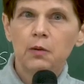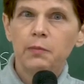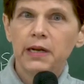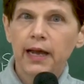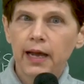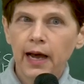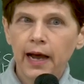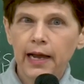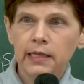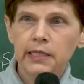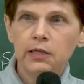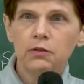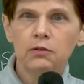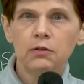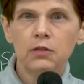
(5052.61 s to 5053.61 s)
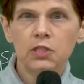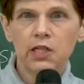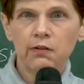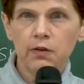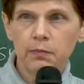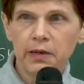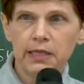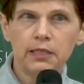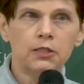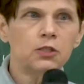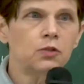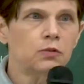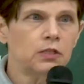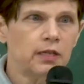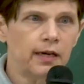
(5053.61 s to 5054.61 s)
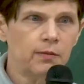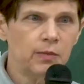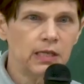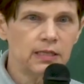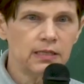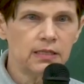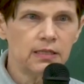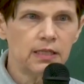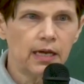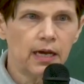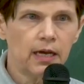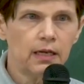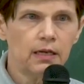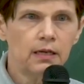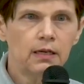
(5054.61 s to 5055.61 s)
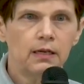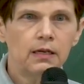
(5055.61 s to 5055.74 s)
but I highly encourage everybody to do 10 minutes a day.